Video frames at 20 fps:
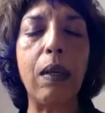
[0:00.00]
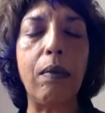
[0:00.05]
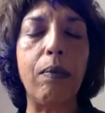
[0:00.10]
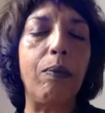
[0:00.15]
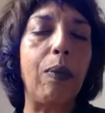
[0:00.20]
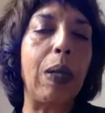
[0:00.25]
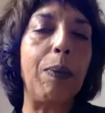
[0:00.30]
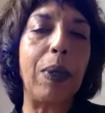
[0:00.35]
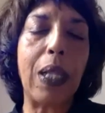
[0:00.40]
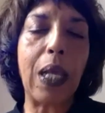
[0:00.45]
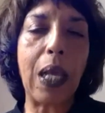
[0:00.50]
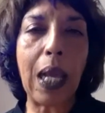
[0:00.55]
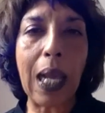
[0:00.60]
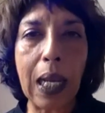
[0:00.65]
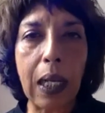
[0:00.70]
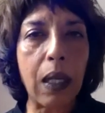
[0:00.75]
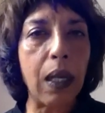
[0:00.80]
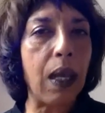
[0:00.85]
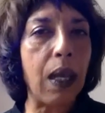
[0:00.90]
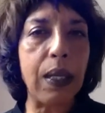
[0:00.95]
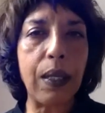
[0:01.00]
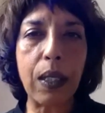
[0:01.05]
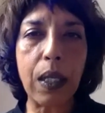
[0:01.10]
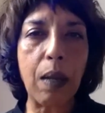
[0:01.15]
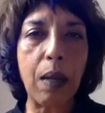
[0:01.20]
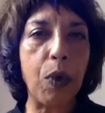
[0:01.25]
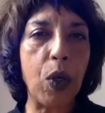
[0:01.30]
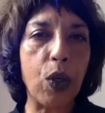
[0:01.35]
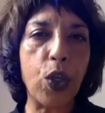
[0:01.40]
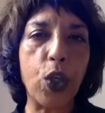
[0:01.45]
maybe the headlines,
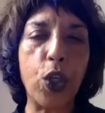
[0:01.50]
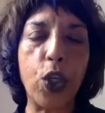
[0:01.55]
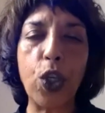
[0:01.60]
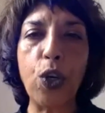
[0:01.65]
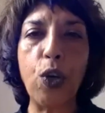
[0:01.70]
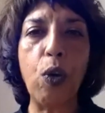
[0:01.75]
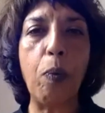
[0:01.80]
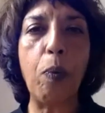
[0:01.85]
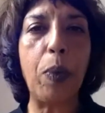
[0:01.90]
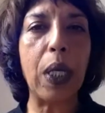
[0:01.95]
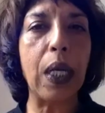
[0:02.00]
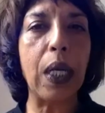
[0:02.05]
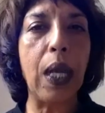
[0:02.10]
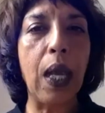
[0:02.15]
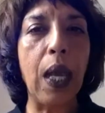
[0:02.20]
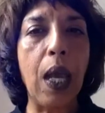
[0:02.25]
I'm not sure, but